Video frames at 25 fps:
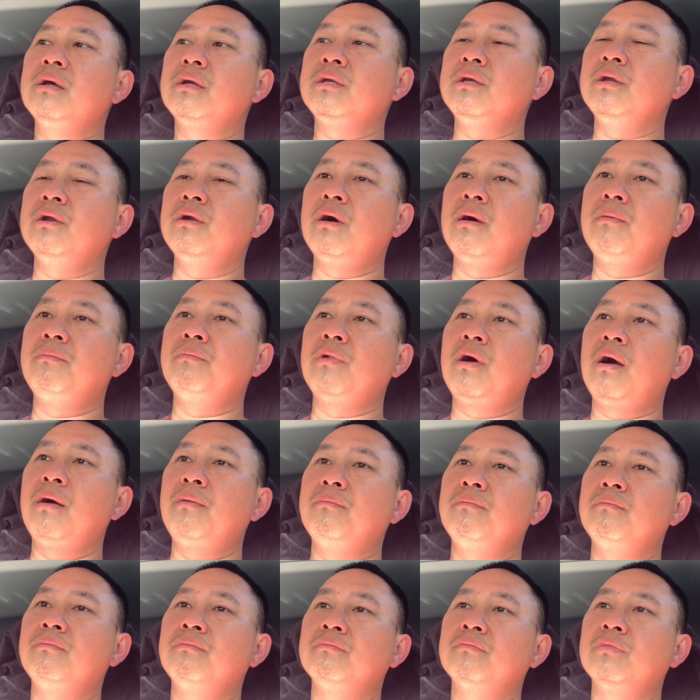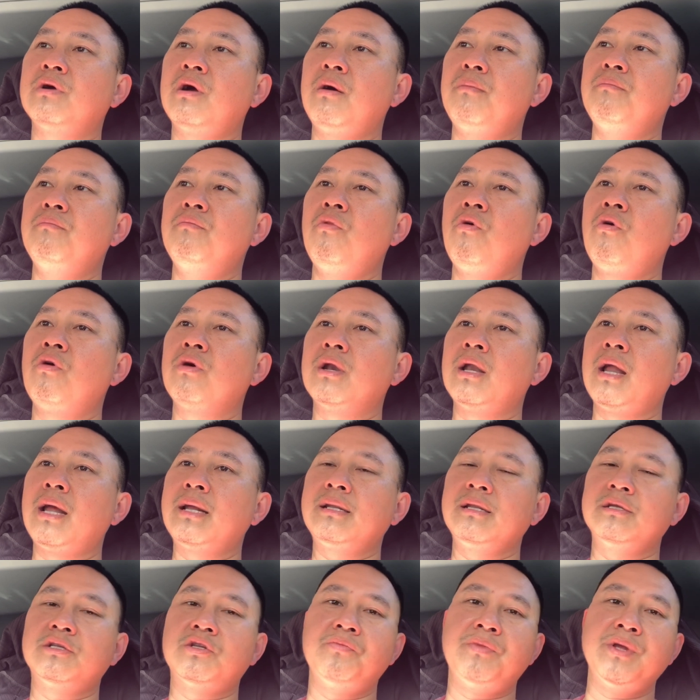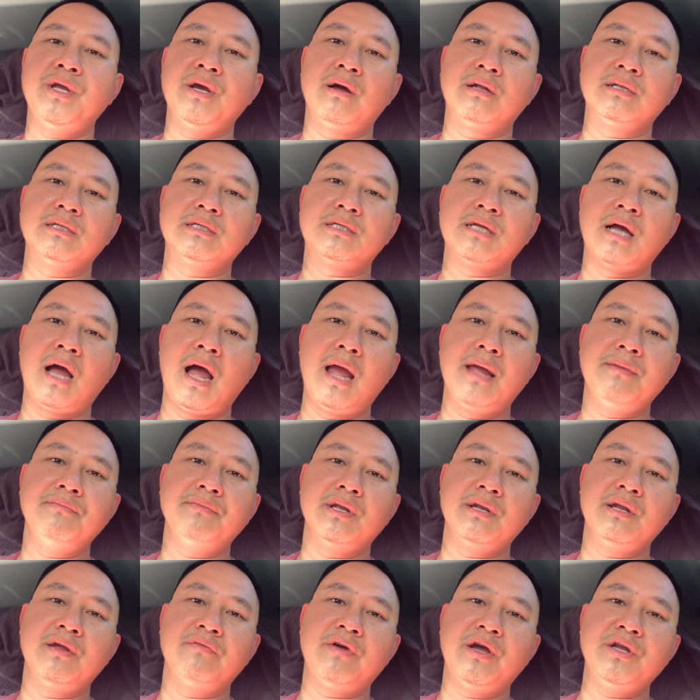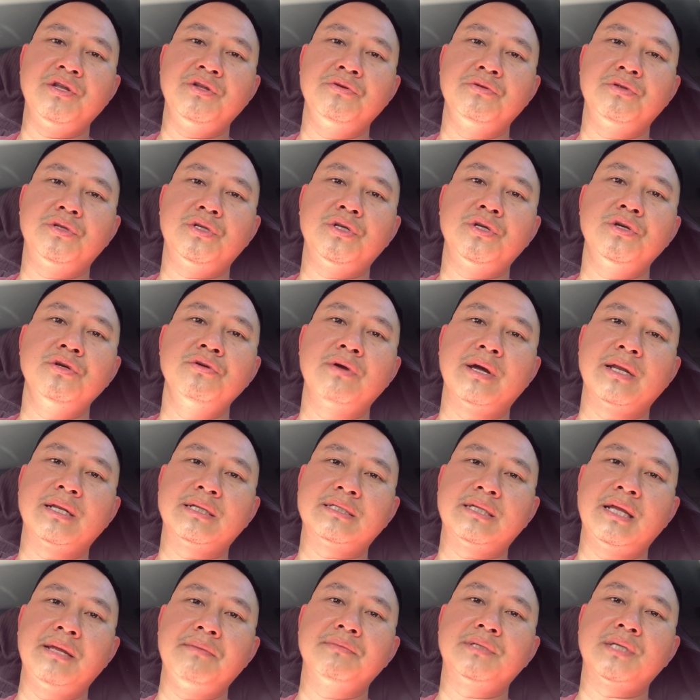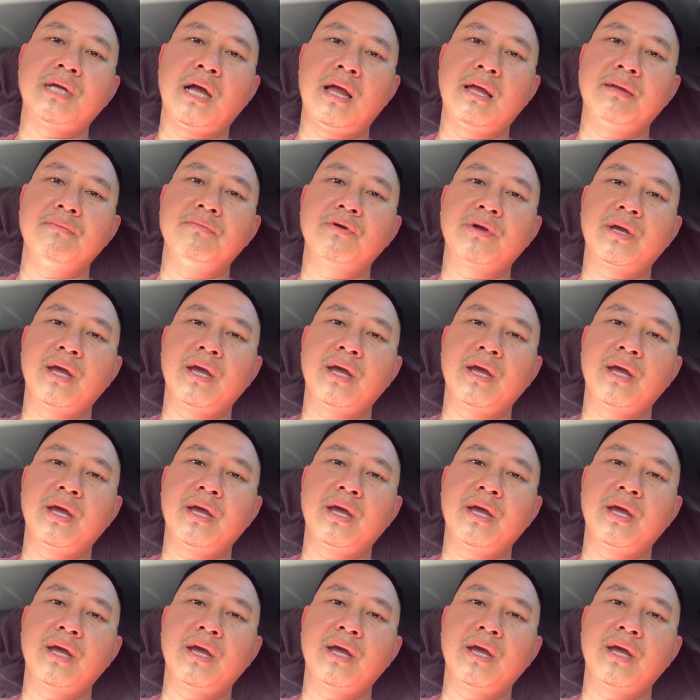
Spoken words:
you know, I'm more likely to be on time than if I do 2 at the same time.